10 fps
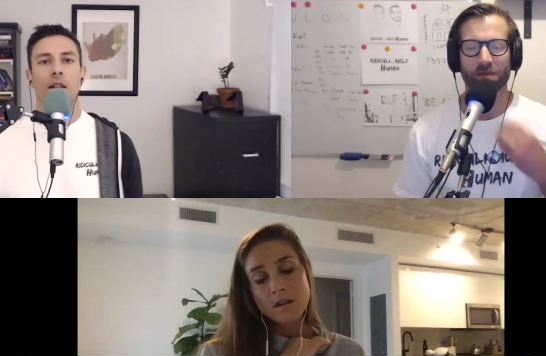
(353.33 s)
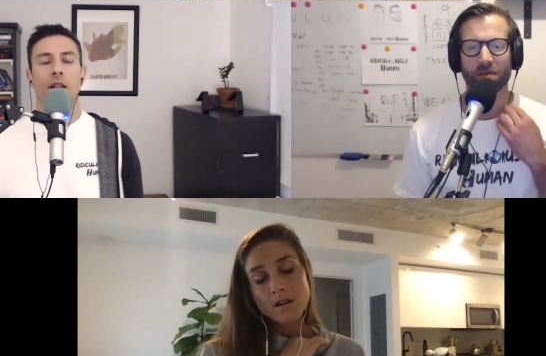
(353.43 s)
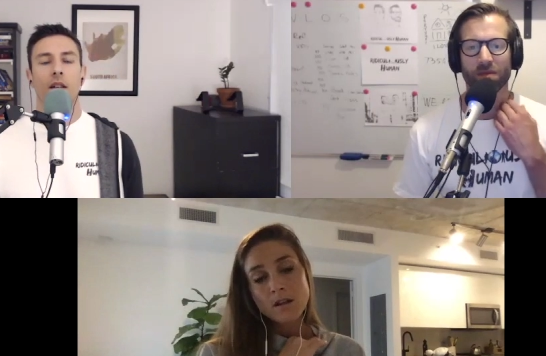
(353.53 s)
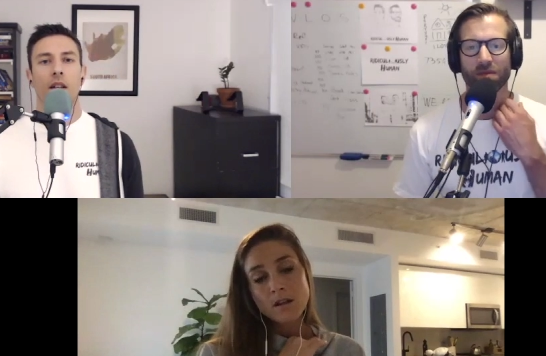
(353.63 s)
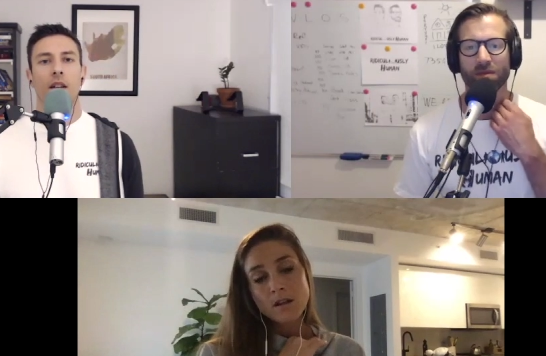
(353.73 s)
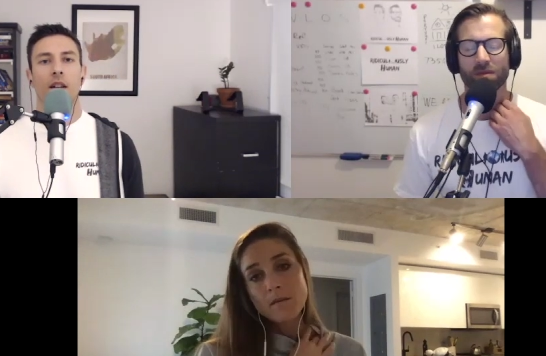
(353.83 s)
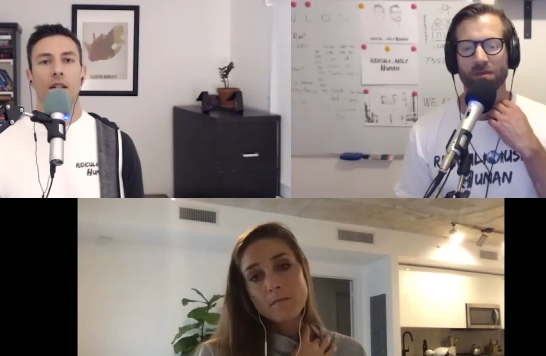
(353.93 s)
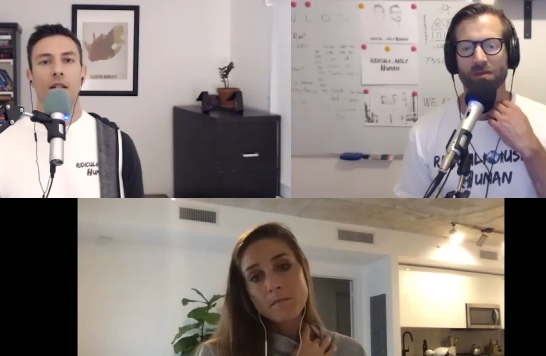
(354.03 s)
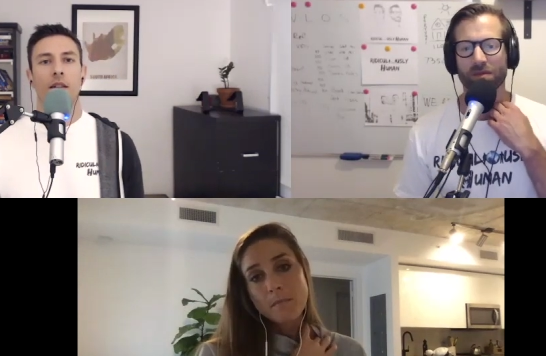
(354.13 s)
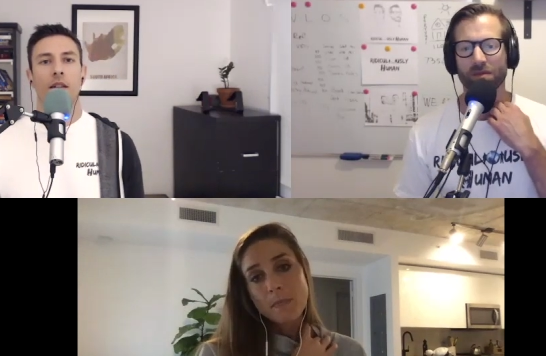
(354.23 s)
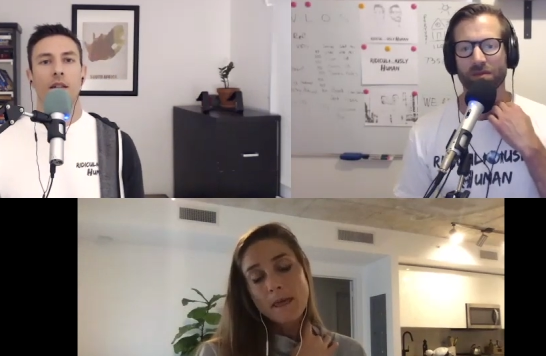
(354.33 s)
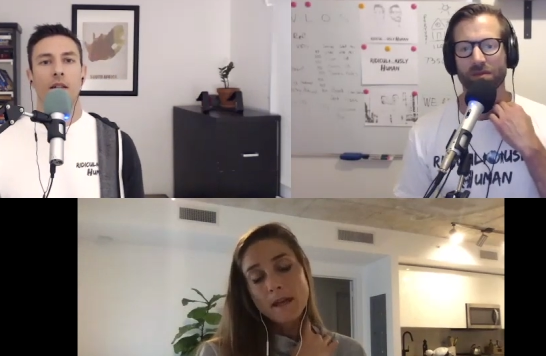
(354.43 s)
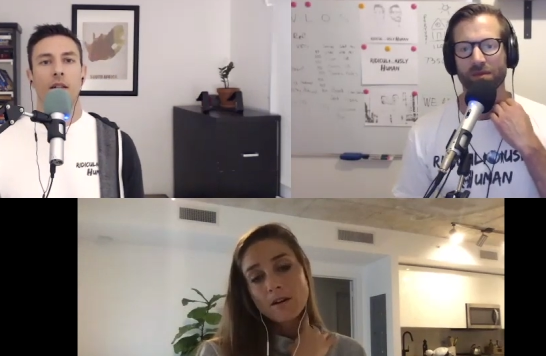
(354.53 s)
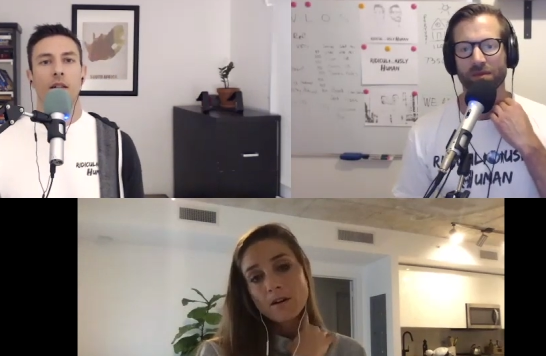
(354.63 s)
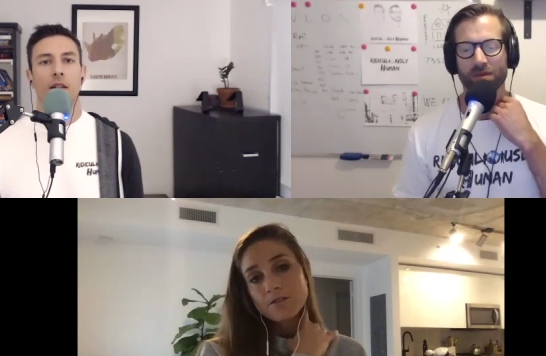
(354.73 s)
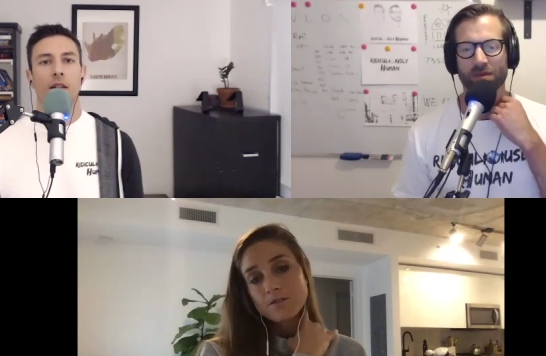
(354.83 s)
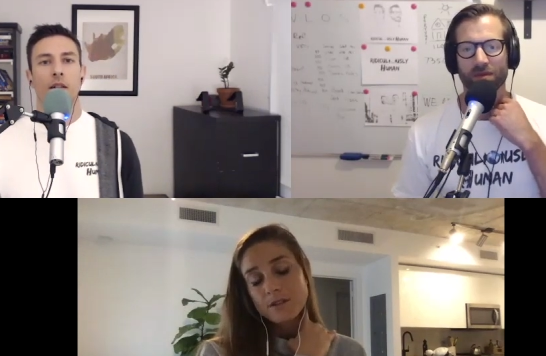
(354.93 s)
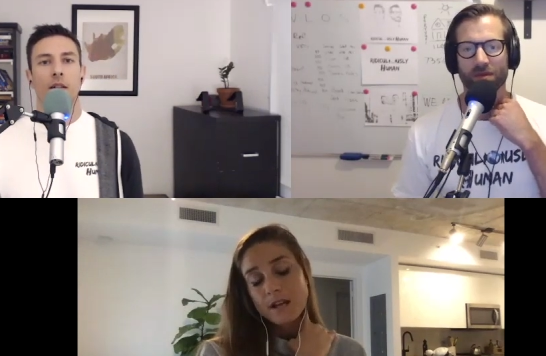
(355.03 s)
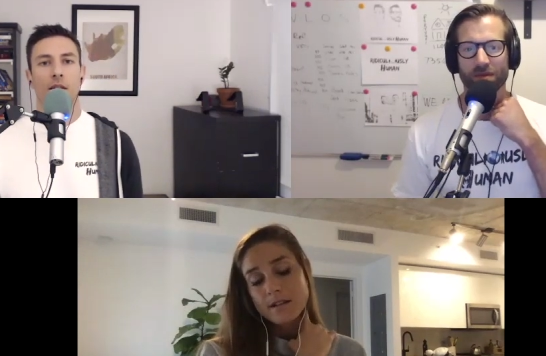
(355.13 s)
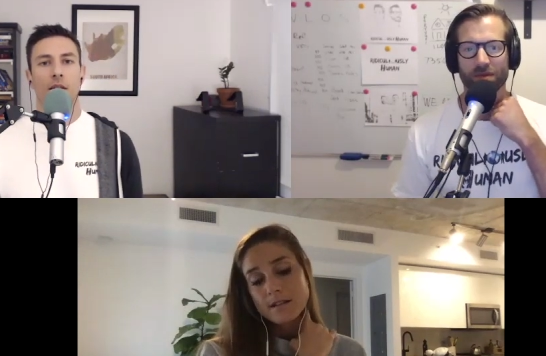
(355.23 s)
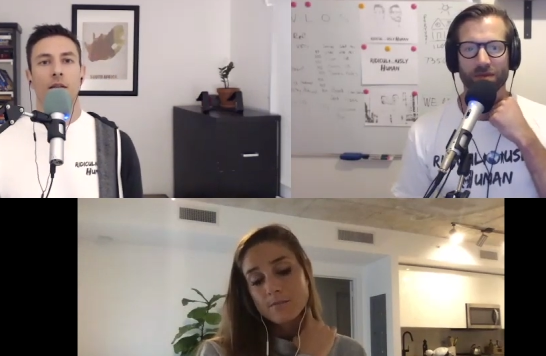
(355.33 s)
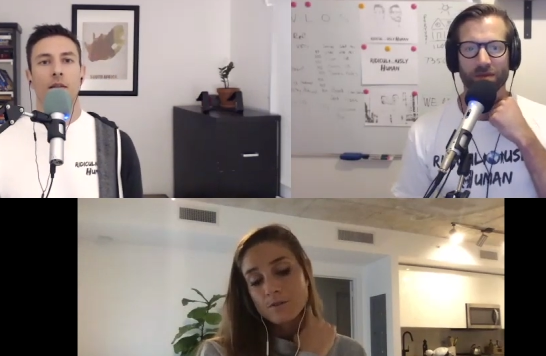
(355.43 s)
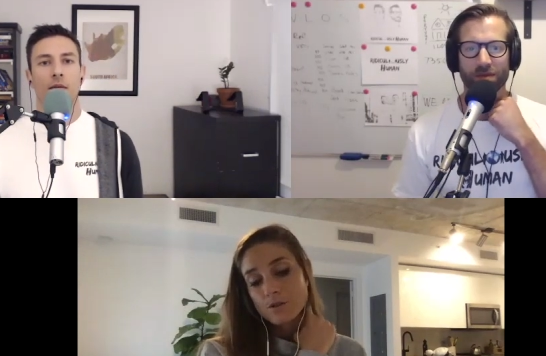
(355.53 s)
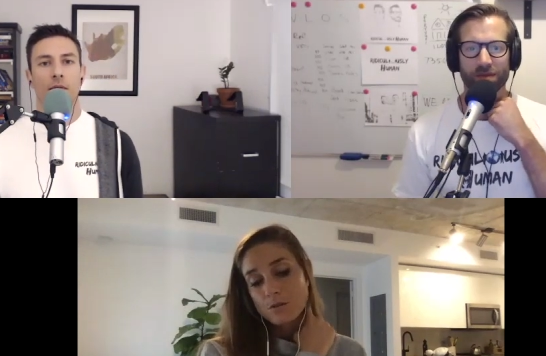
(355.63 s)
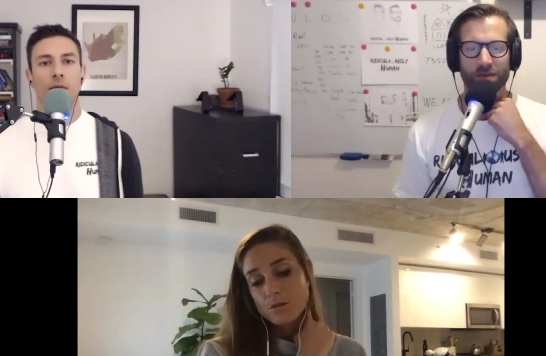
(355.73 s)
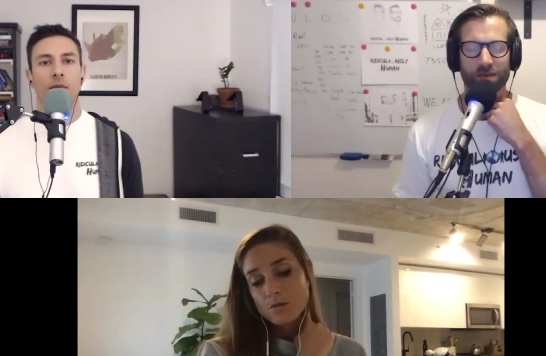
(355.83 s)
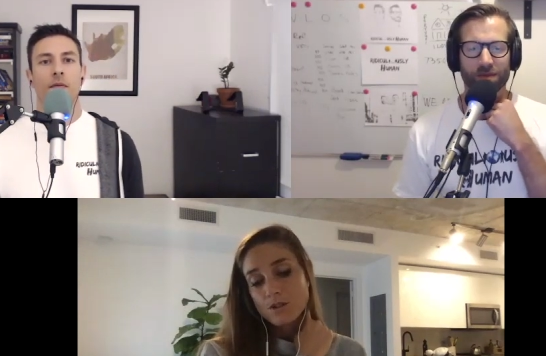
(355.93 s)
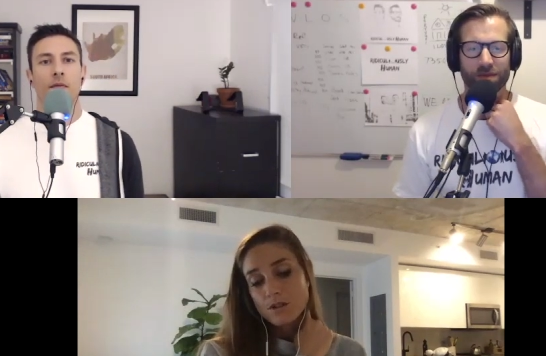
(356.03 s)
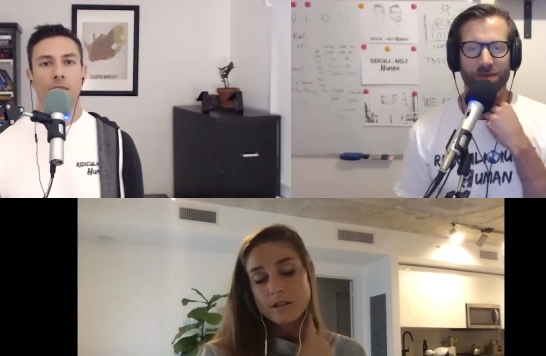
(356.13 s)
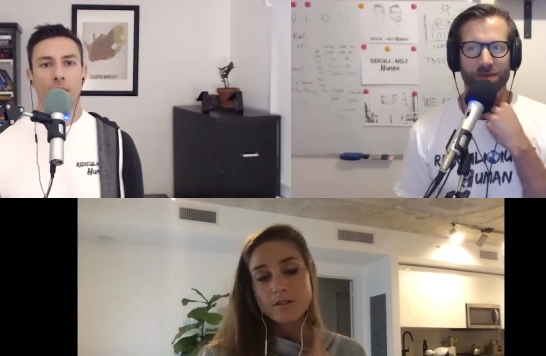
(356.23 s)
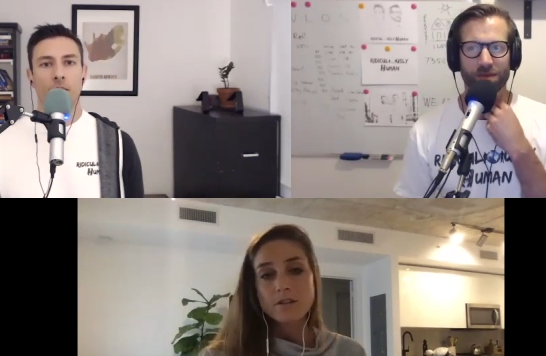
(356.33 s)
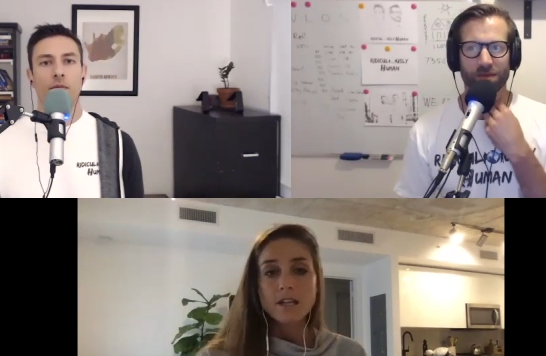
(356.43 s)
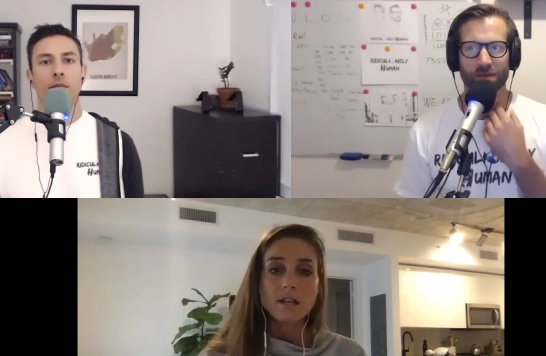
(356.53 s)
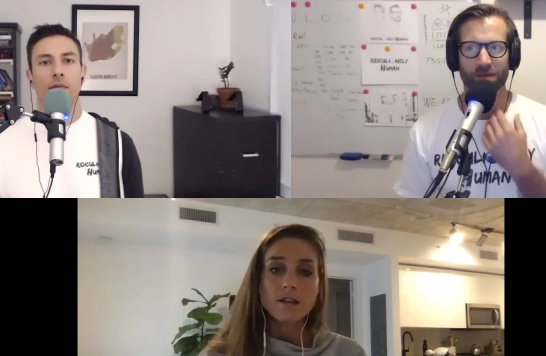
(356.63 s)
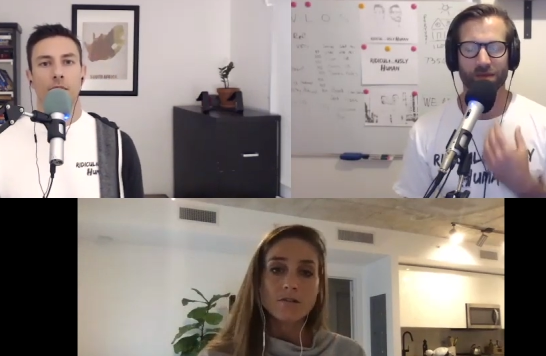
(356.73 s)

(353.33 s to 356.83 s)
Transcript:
Speaker 1: Yeah. That also ties up to just under the ear.